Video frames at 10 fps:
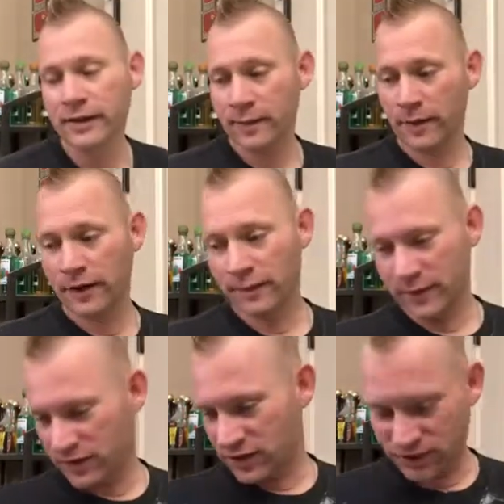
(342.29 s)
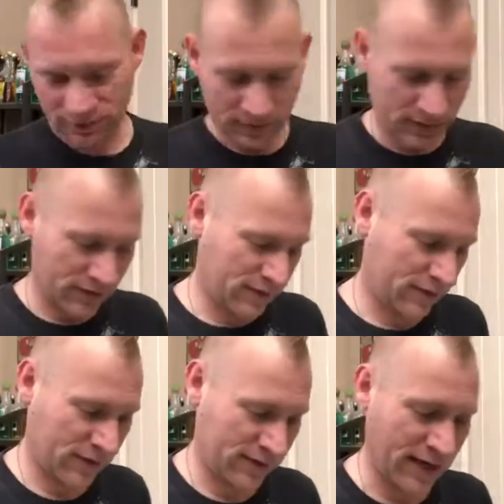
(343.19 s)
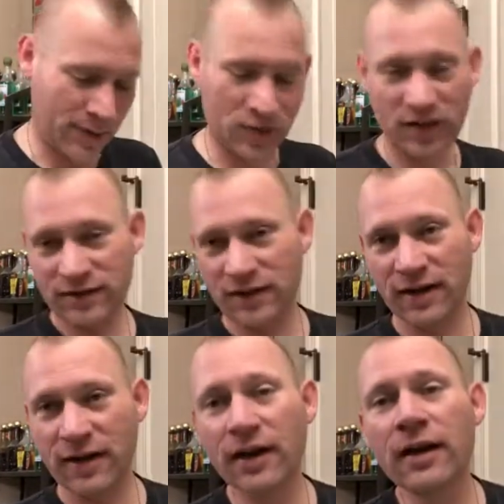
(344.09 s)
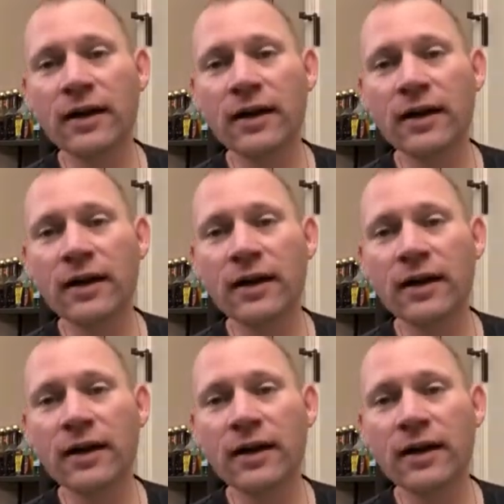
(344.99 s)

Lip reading: But just, this is a snapshot in today,